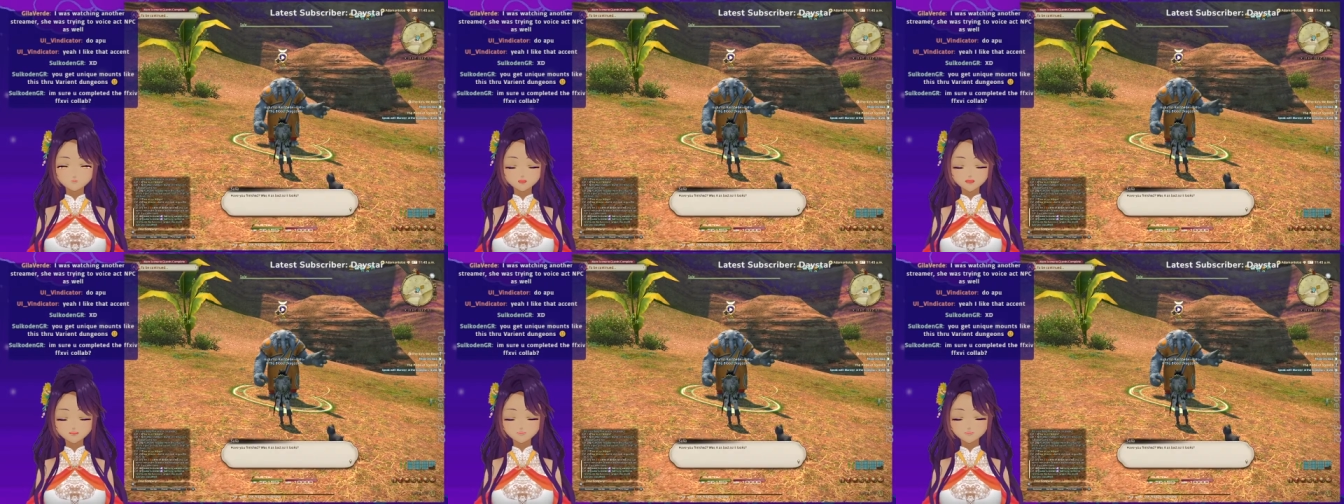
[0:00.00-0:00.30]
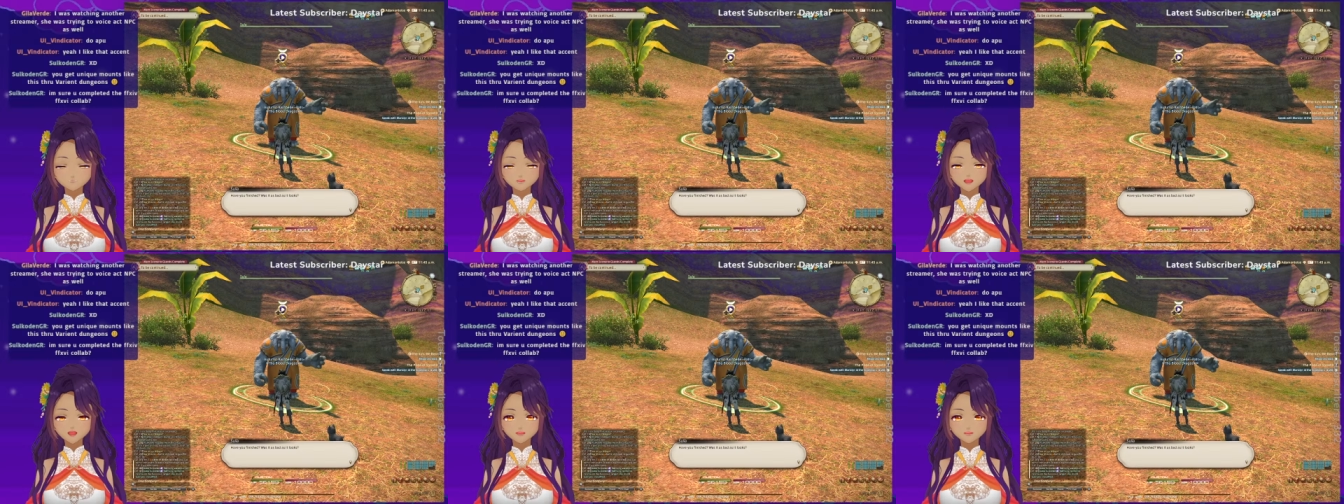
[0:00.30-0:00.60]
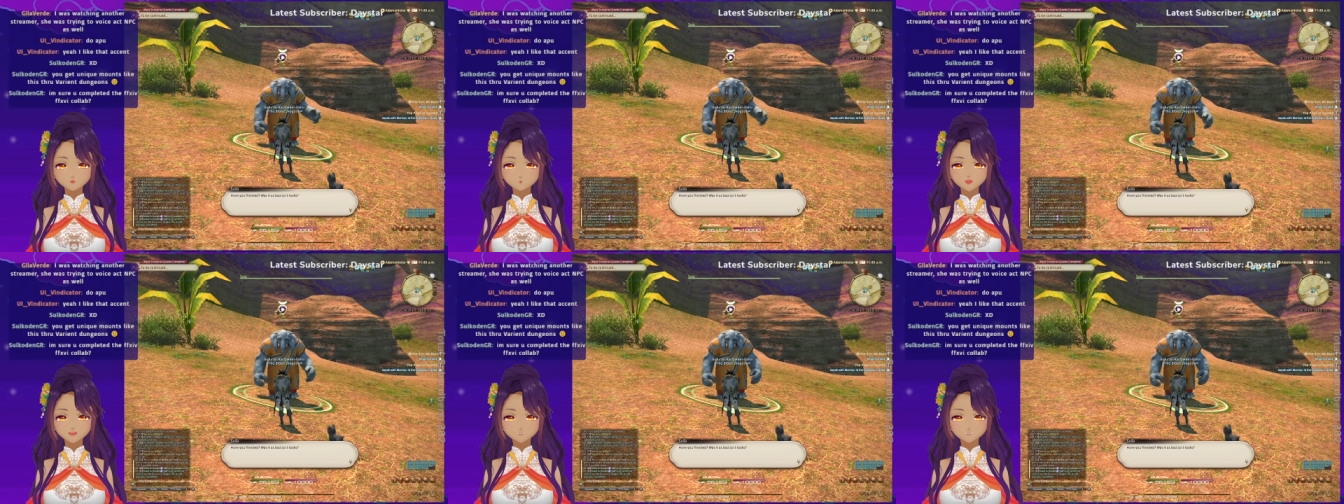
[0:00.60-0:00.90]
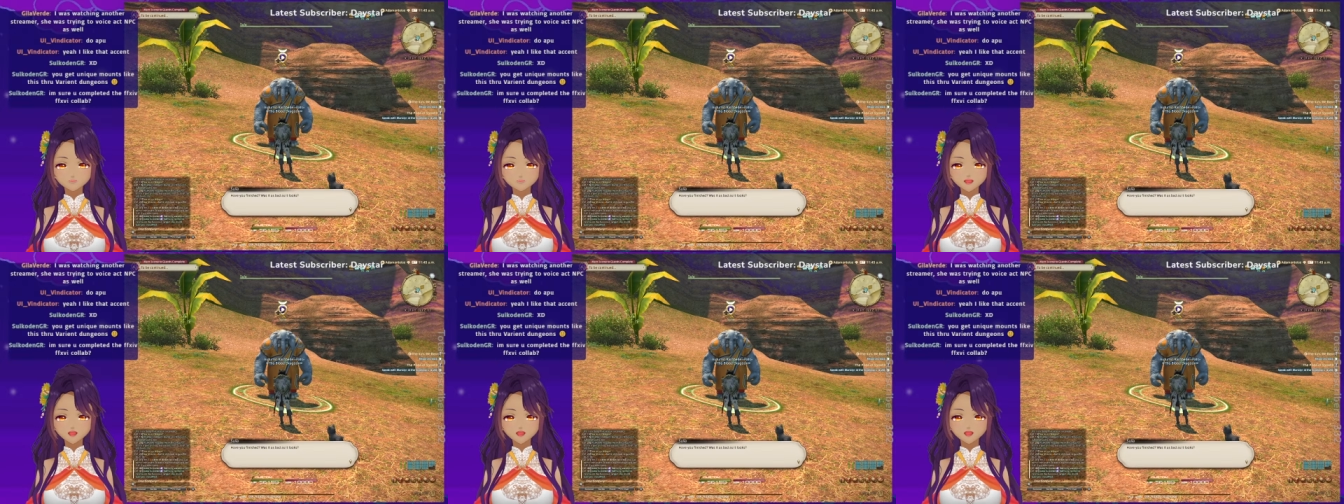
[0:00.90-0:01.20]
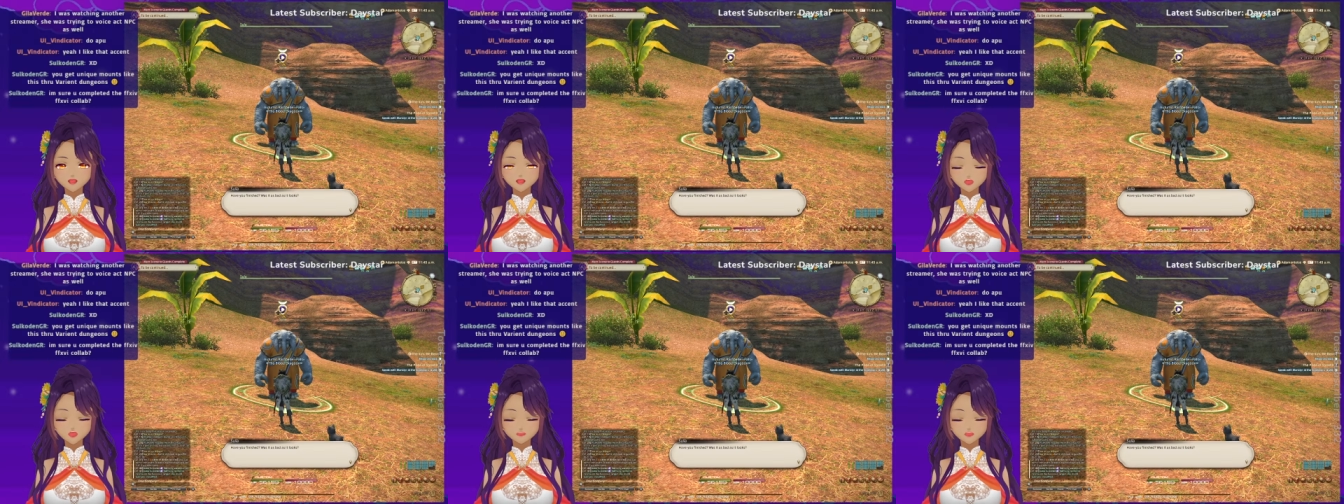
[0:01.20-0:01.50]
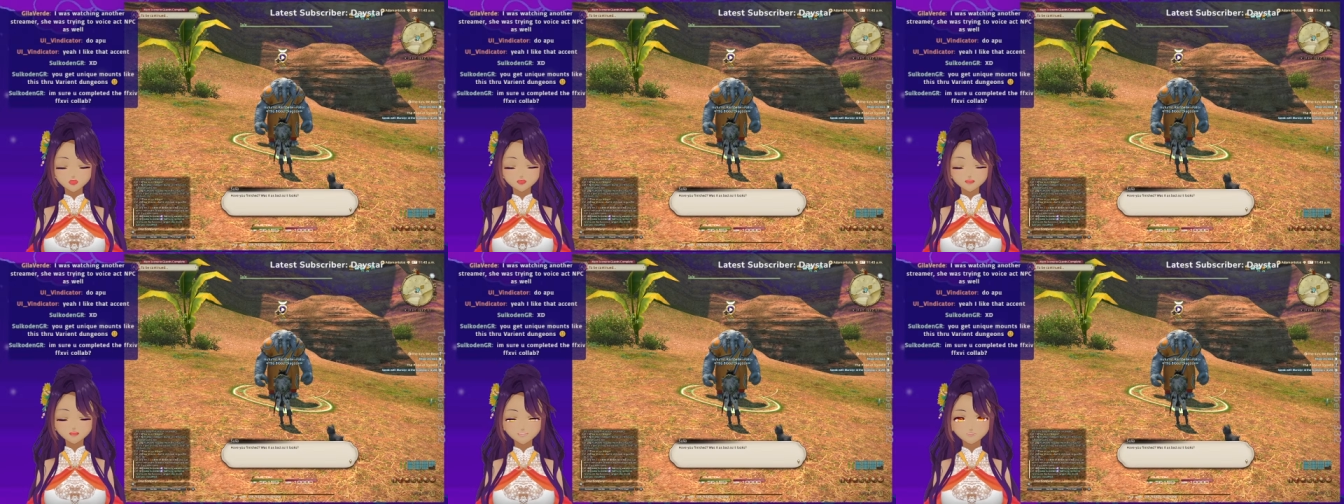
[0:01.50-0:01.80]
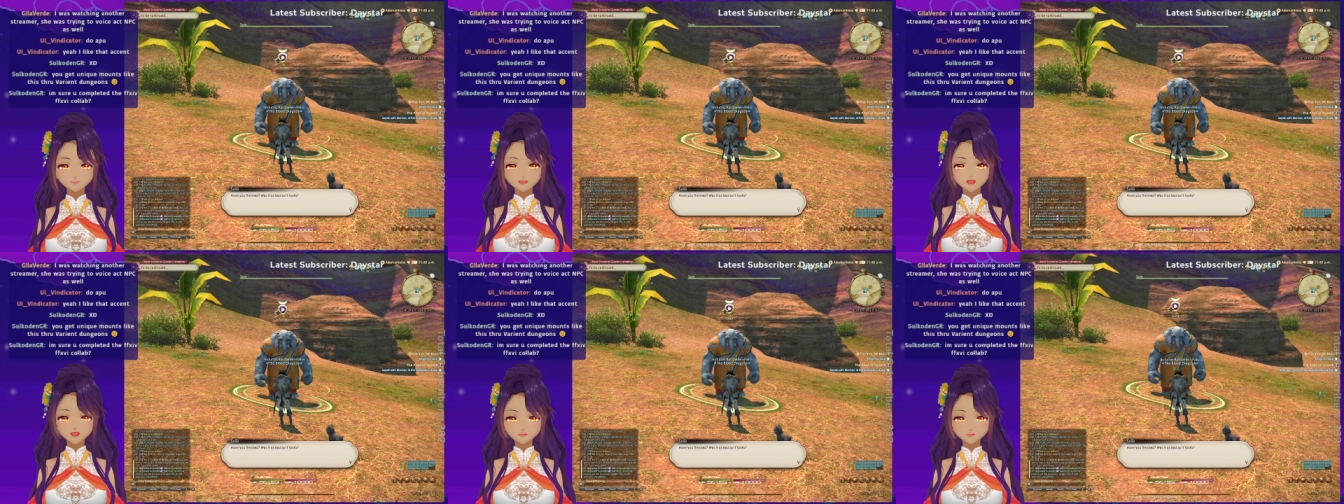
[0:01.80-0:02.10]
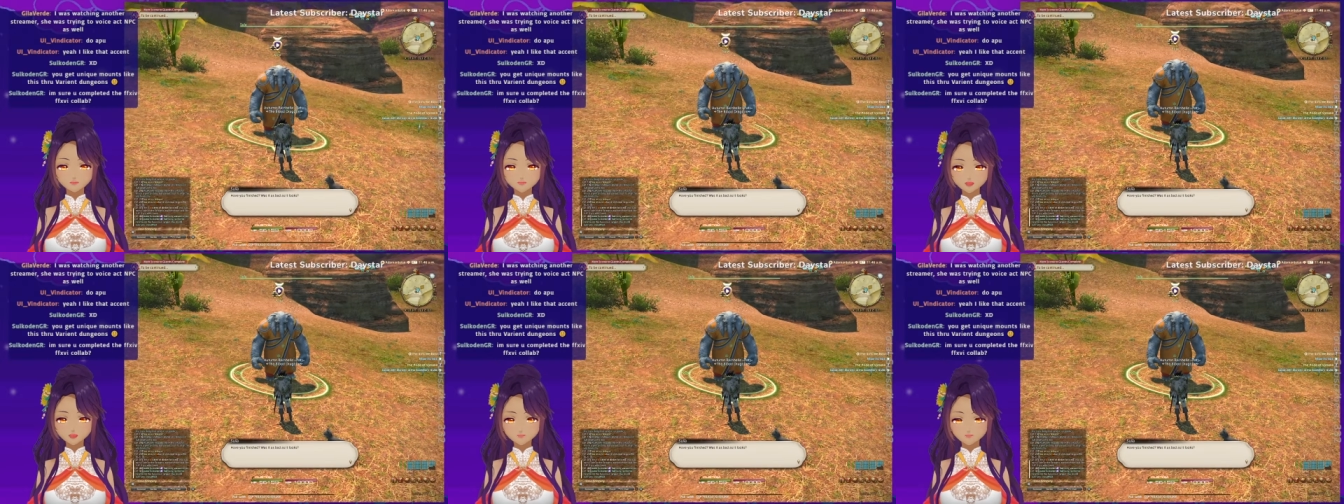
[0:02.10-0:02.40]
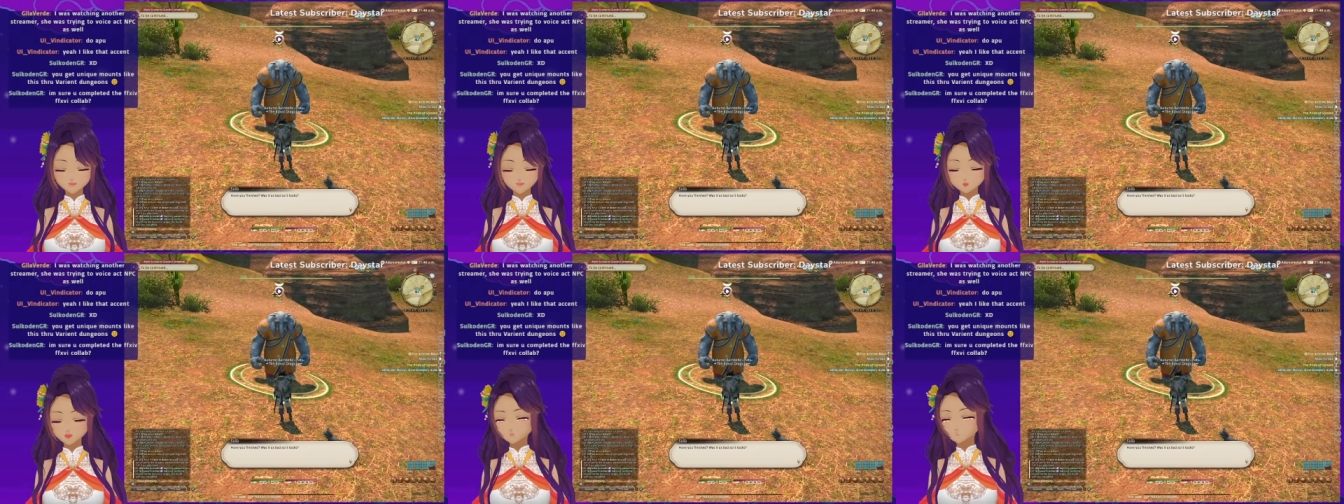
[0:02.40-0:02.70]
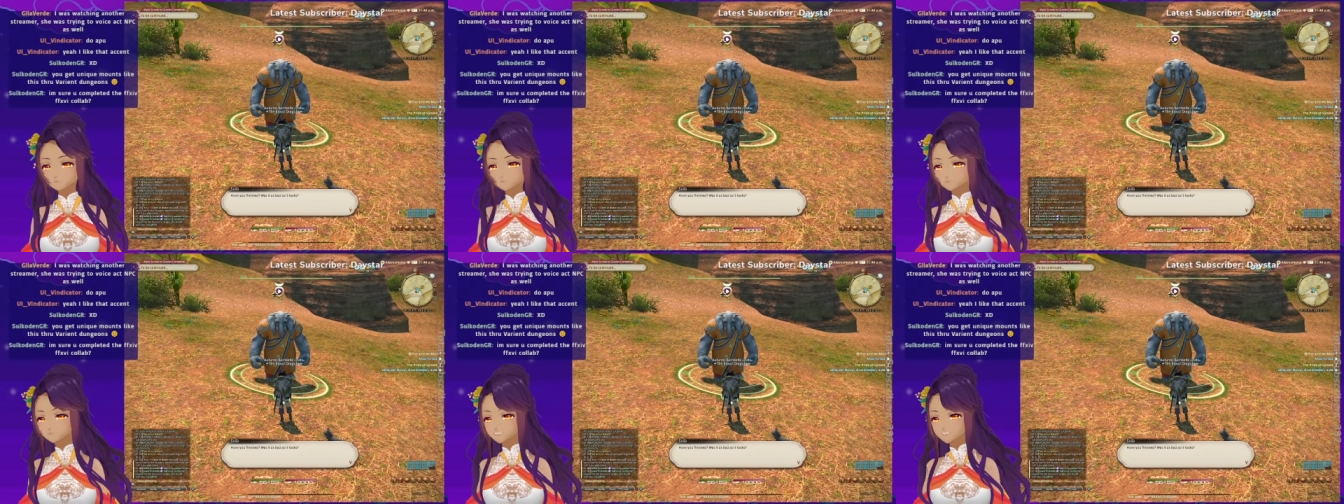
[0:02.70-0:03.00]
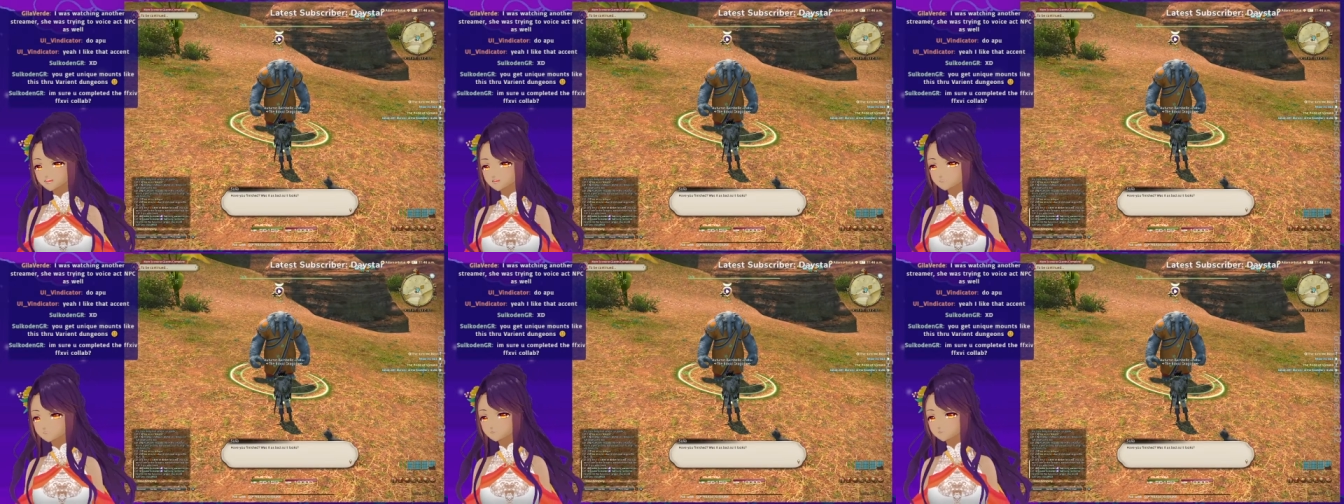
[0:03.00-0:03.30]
Lethal Company, what was it? Helldivers, I believe. So, yeah.